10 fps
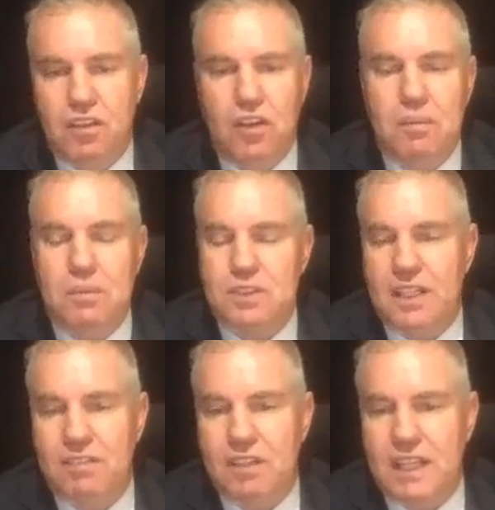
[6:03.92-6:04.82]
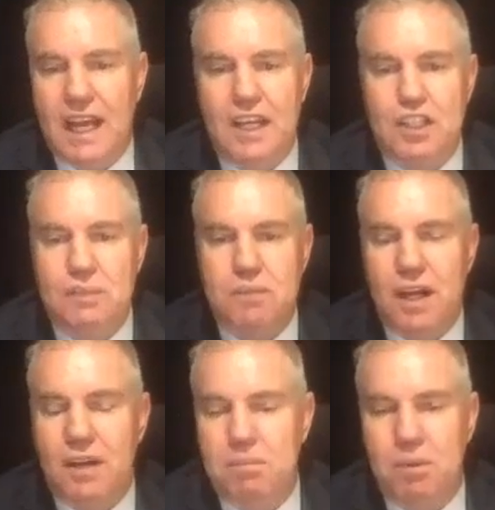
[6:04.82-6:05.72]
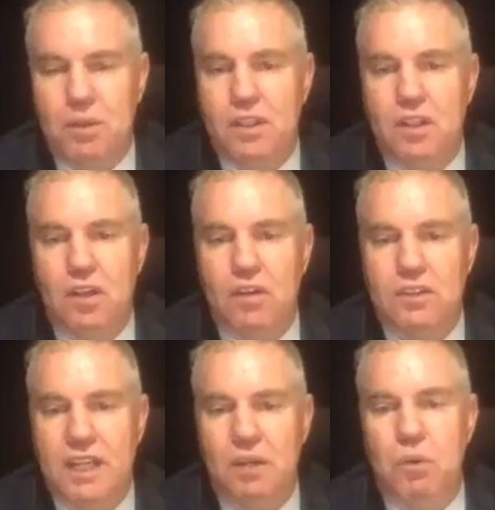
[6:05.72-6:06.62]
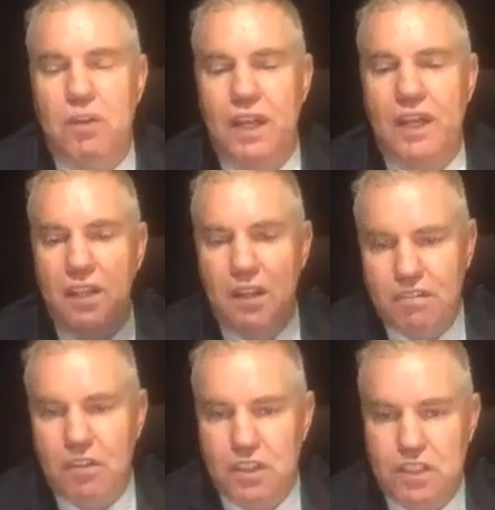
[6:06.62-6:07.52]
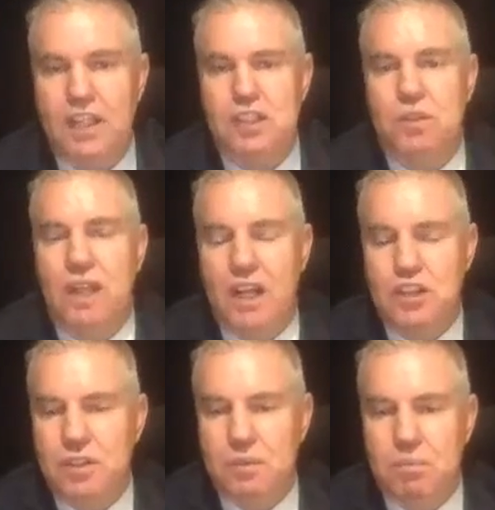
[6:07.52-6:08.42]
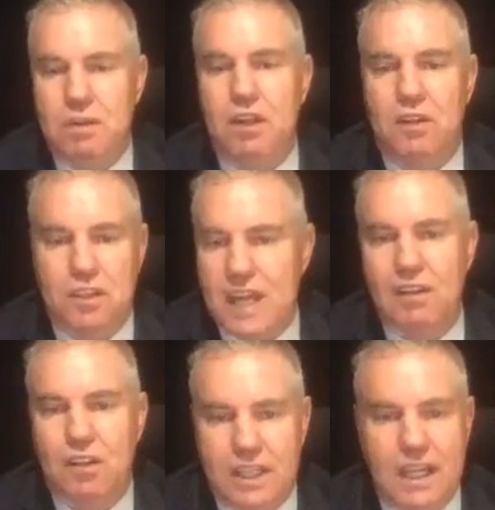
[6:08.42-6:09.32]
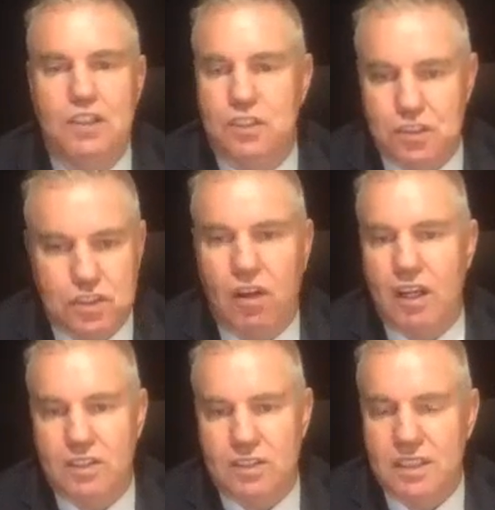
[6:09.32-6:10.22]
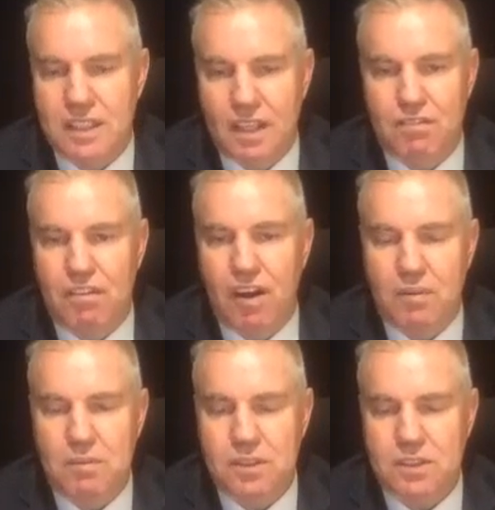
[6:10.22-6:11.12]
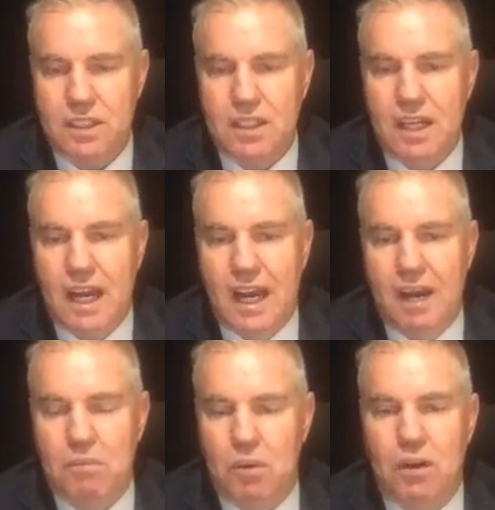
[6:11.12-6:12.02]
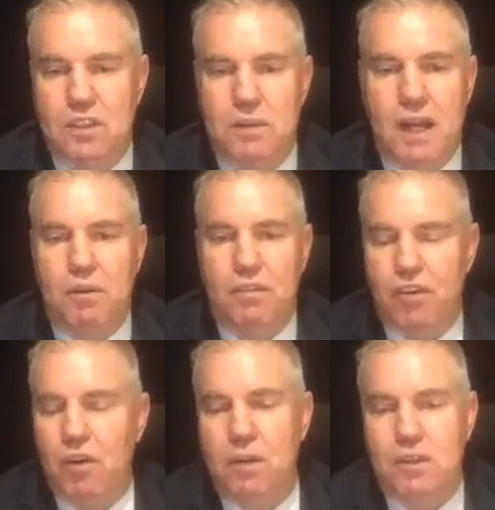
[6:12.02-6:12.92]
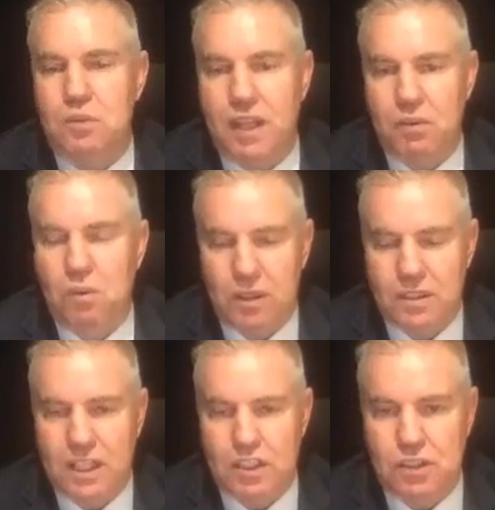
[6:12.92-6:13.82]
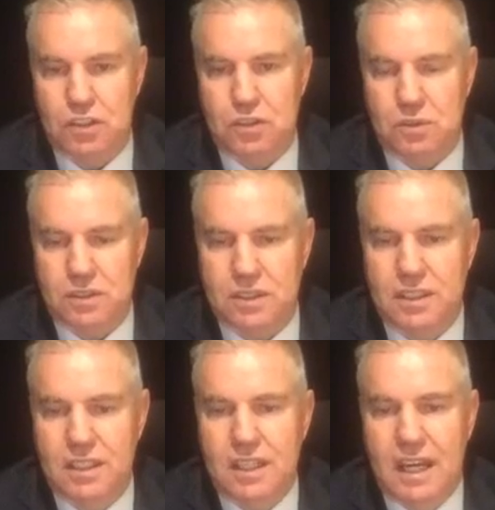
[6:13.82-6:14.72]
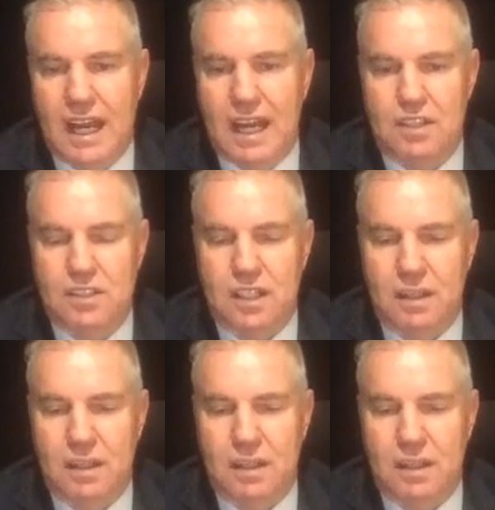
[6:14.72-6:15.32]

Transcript: 30% of occasions, I'm able to put in contact with a first national agent, depending on the town, location, size, environment, or else I'm able to refer them on to another organization to do it. And